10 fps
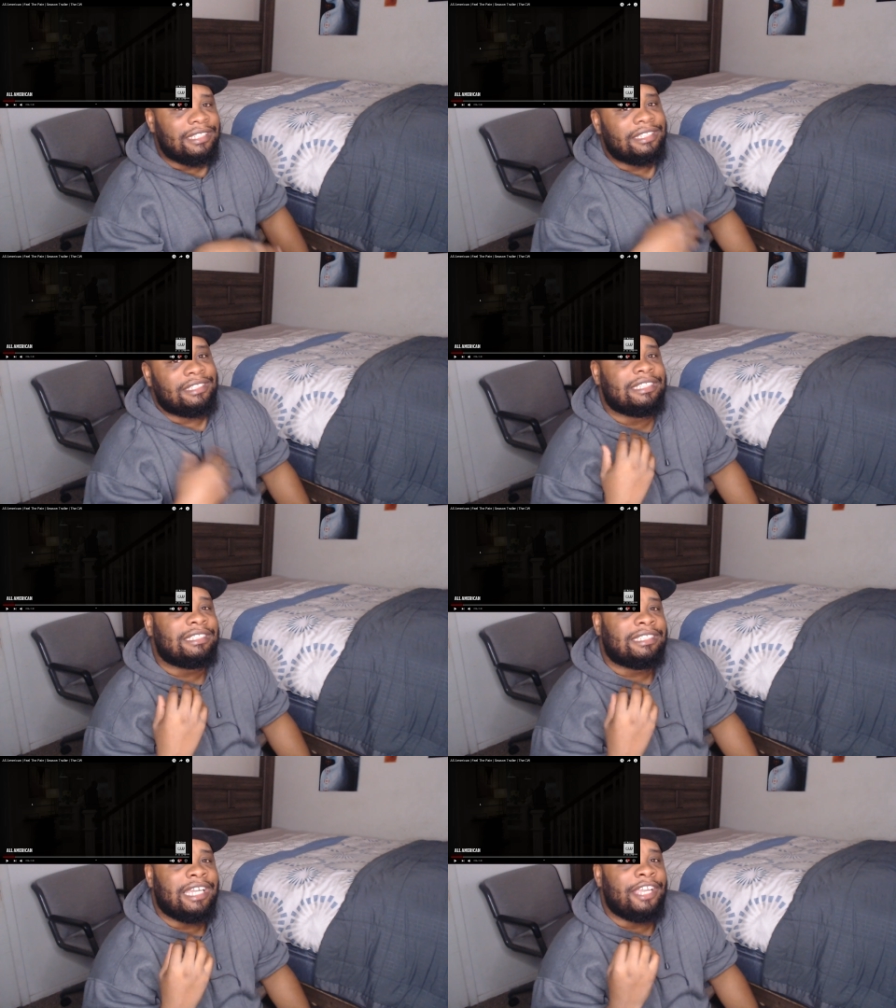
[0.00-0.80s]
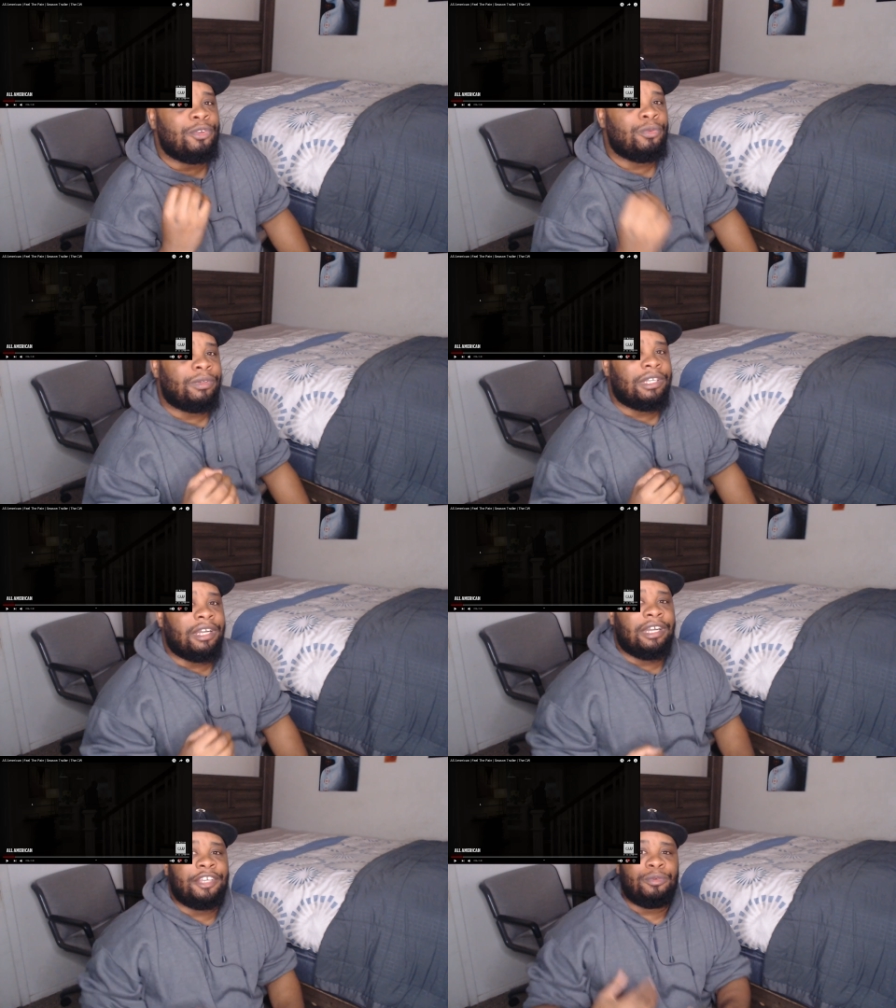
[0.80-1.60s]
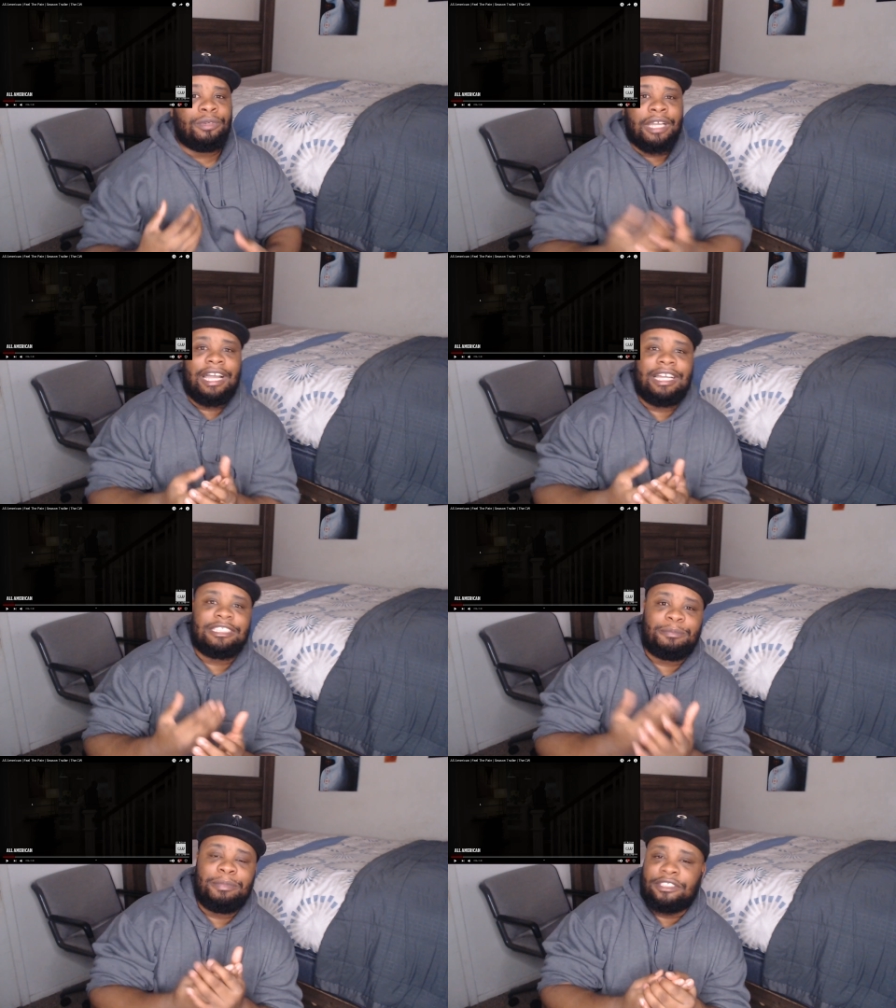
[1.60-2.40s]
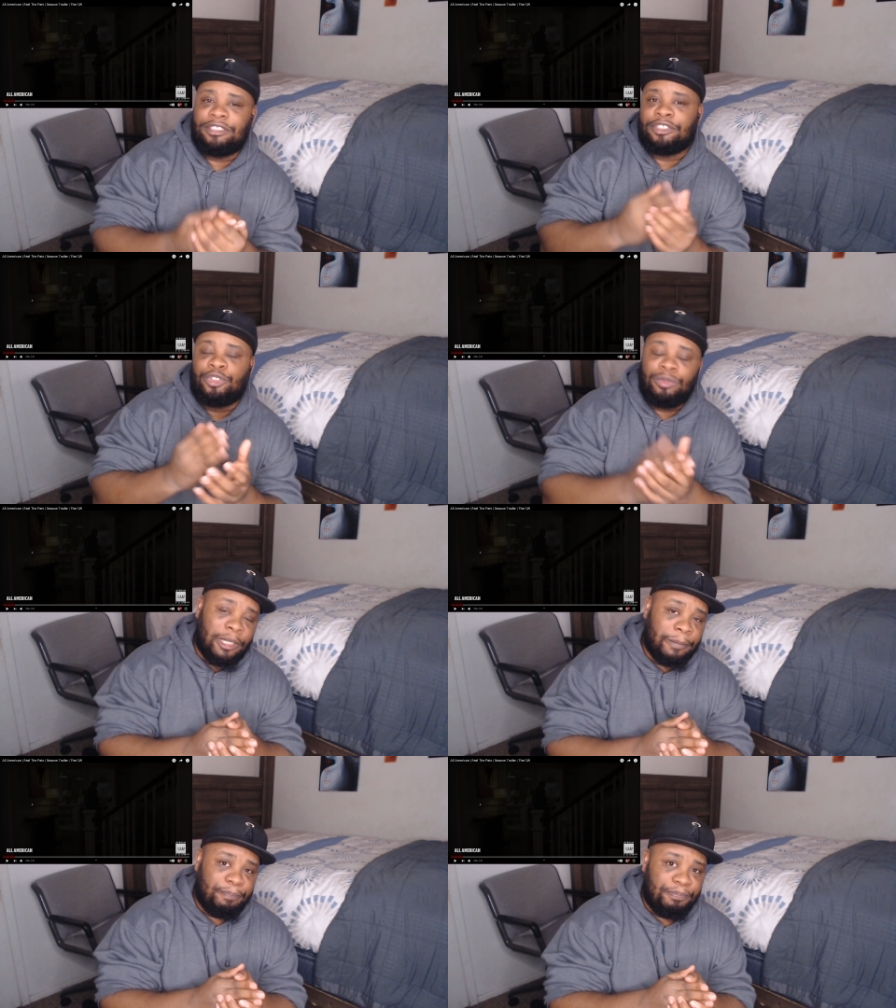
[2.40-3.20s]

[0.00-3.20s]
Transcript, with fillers: She said, "You uh, you got Spencer drunk,